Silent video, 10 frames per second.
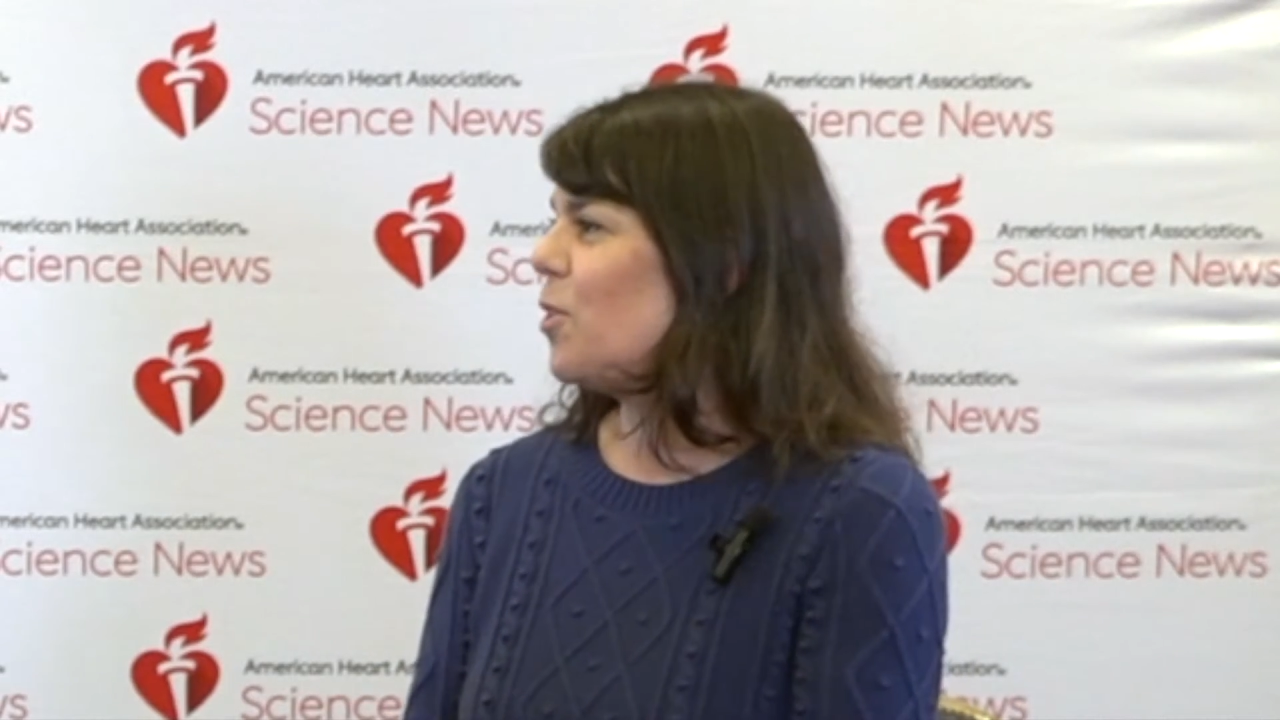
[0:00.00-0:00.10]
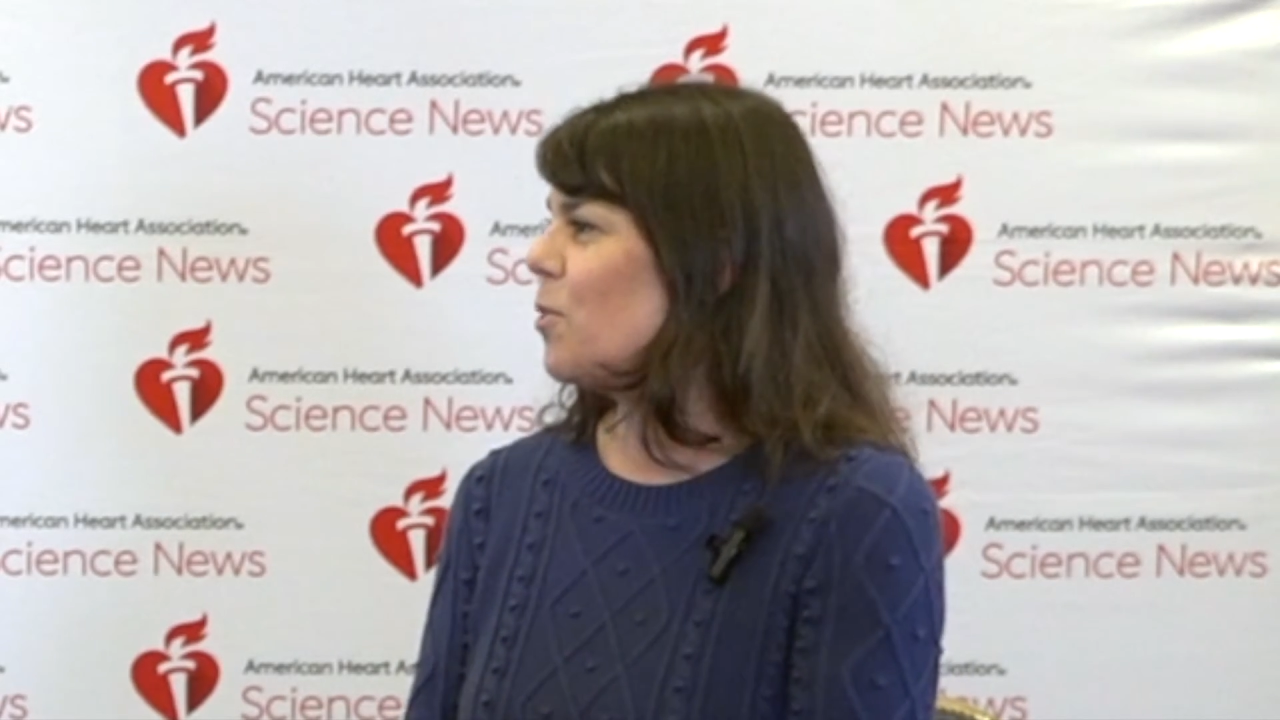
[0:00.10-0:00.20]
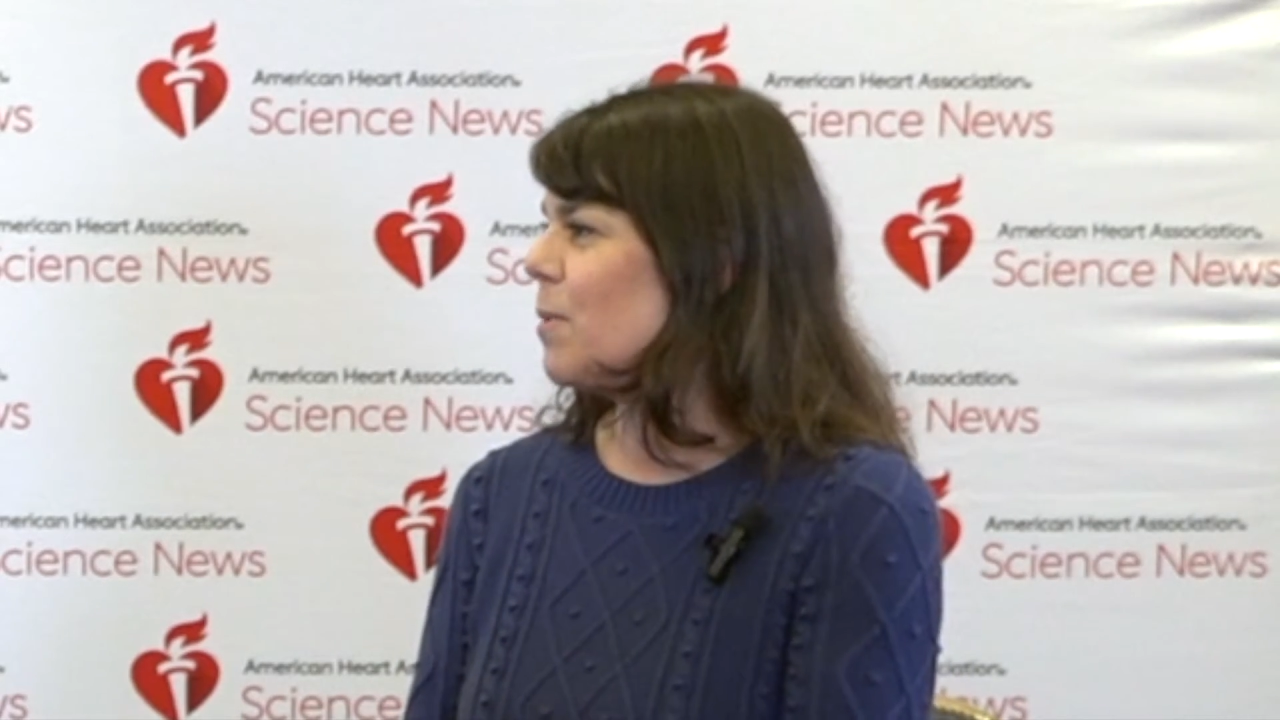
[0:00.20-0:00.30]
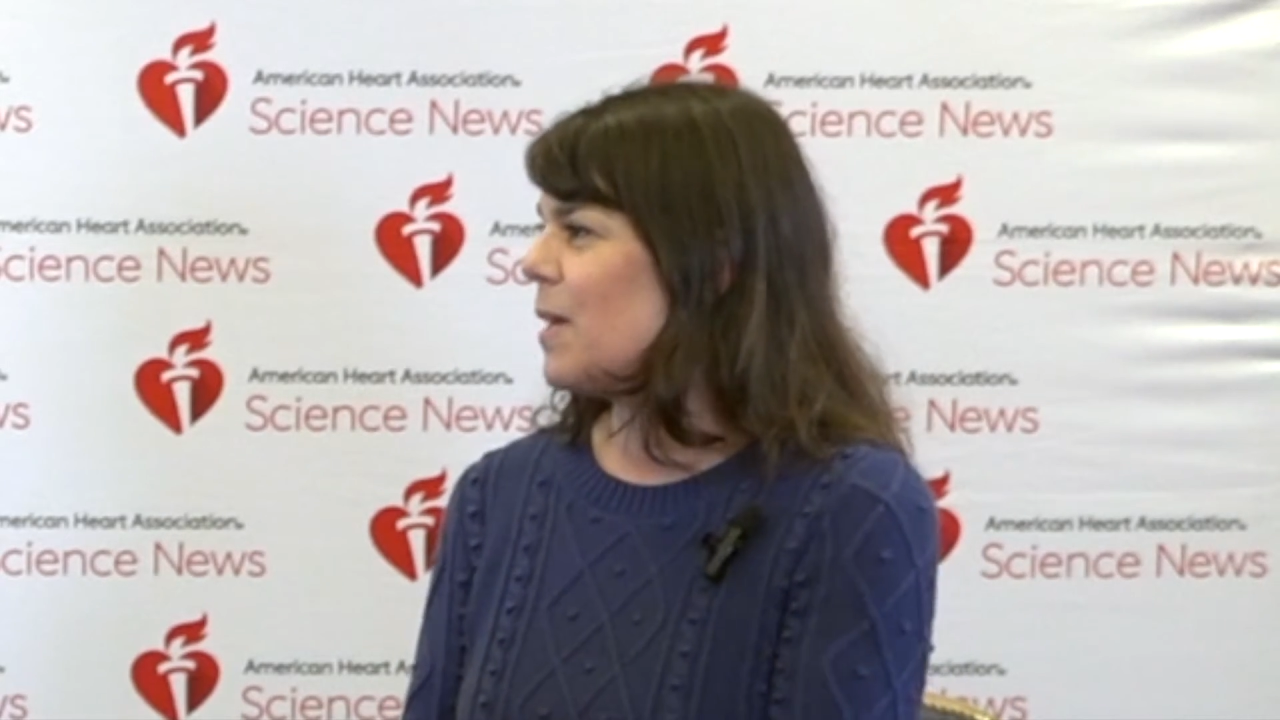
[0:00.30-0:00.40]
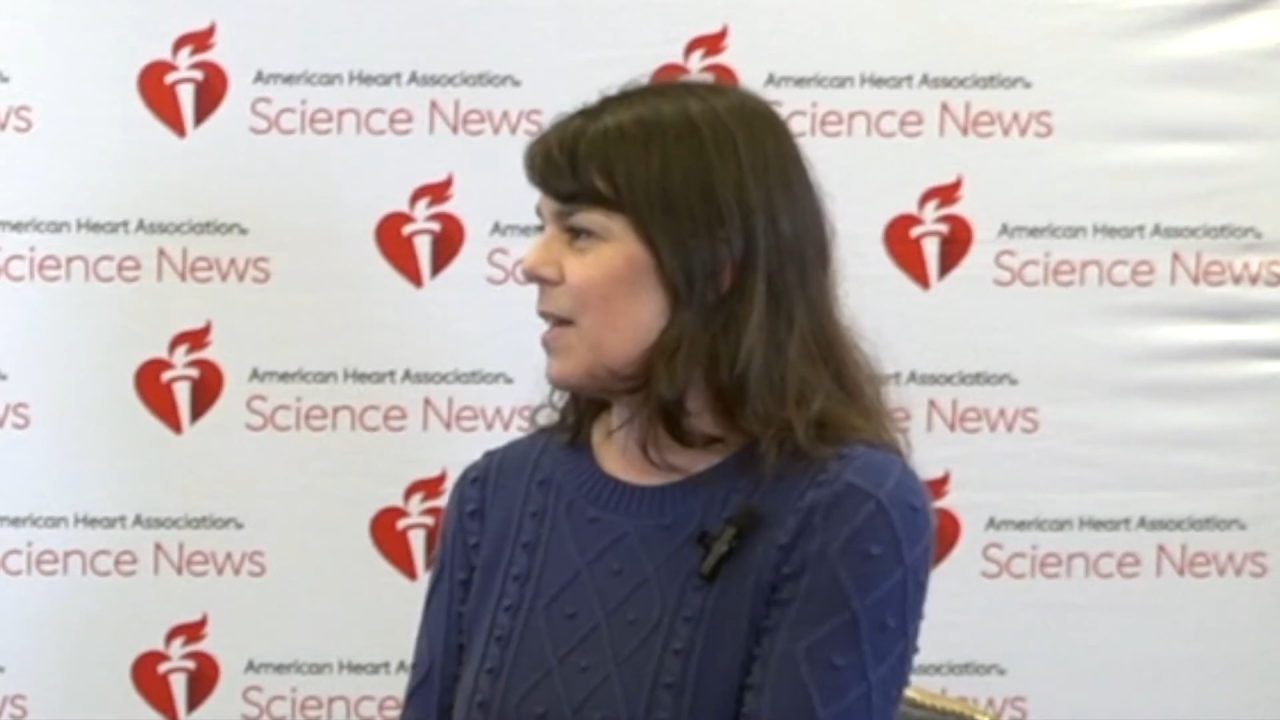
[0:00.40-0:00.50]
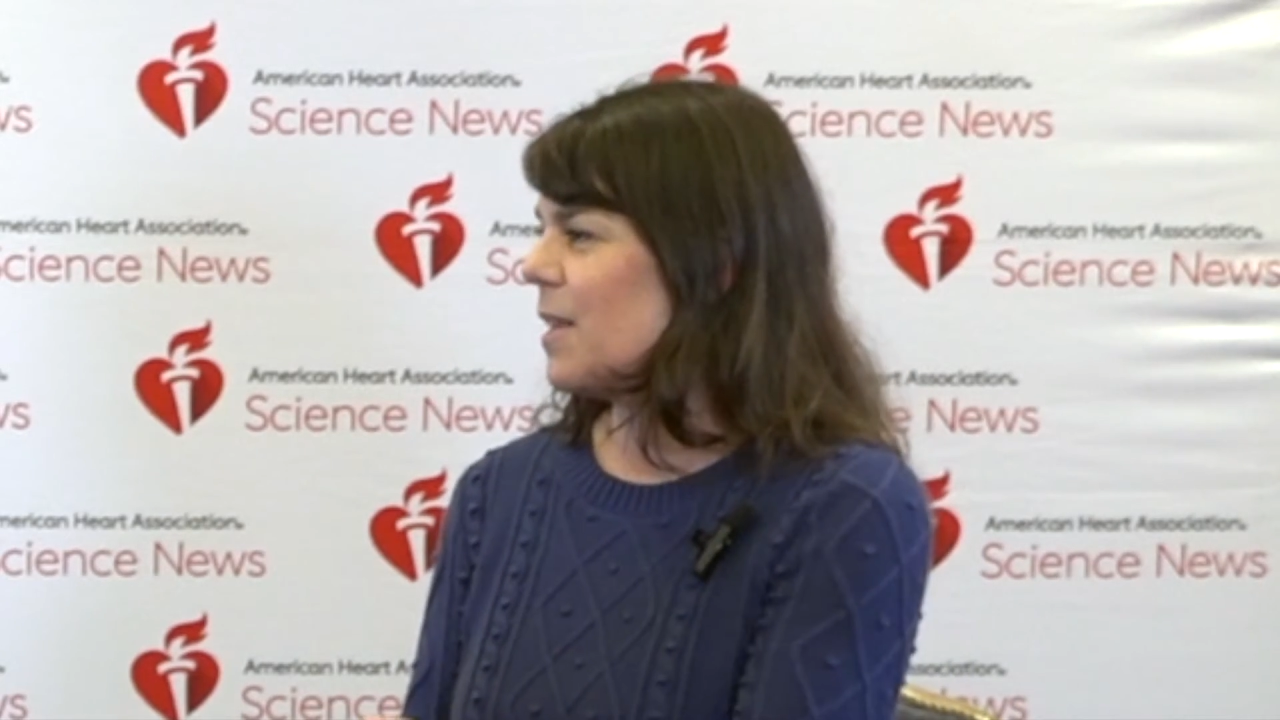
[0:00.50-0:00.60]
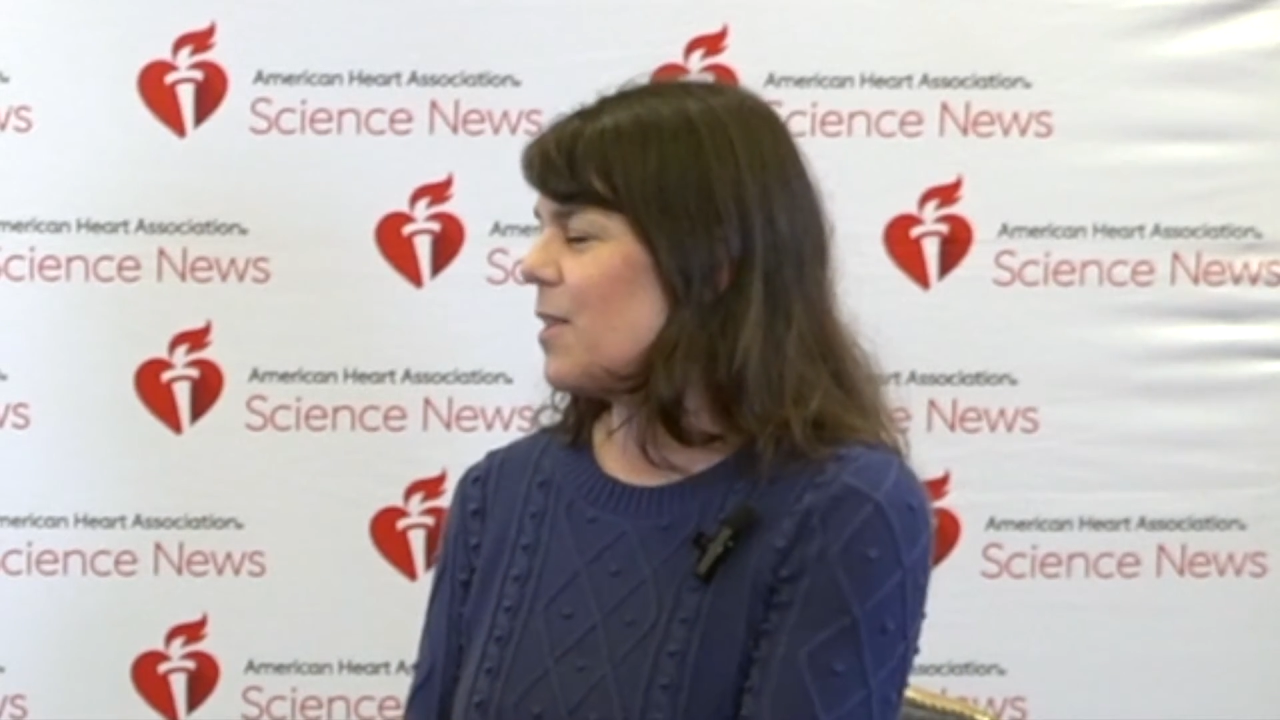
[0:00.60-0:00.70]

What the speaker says: human